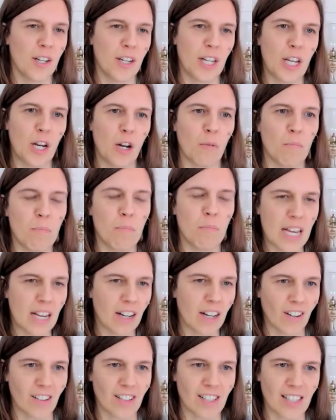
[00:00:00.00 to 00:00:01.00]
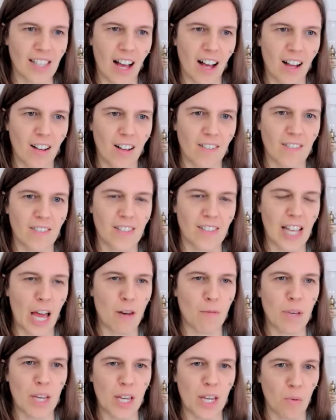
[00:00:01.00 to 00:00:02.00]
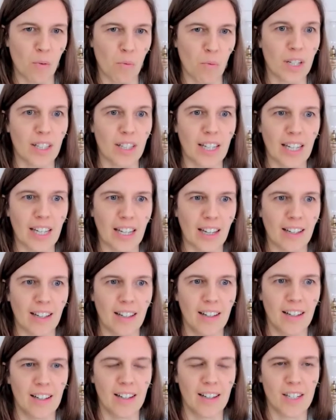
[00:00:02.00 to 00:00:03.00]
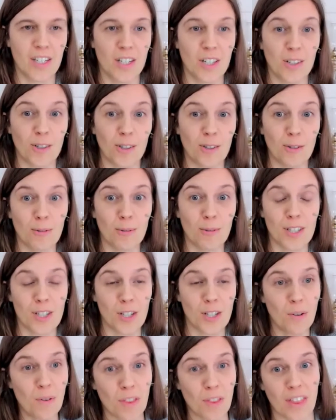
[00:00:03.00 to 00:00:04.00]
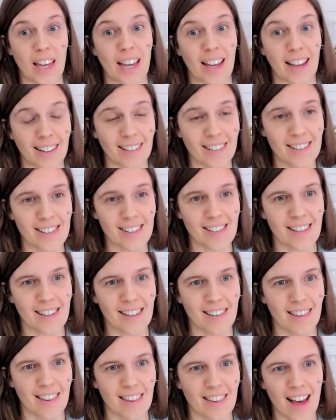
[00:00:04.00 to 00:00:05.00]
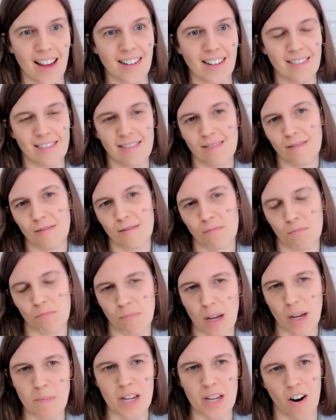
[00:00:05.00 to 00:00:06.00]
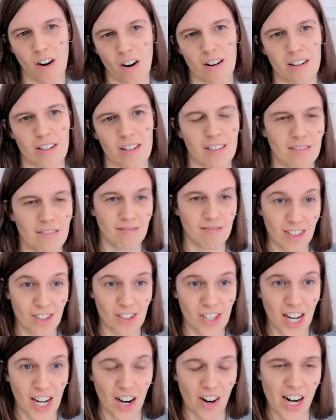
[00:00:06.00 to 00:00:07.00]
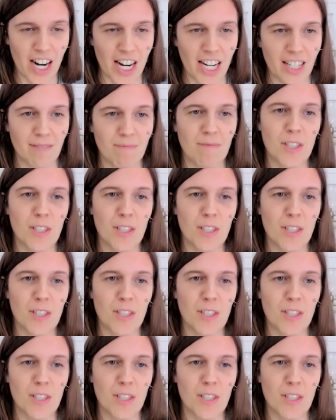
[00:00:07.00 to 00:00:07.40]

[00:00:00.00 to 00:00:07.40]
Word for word: you know, being ourselves and being willing to do things that might be hard or scary.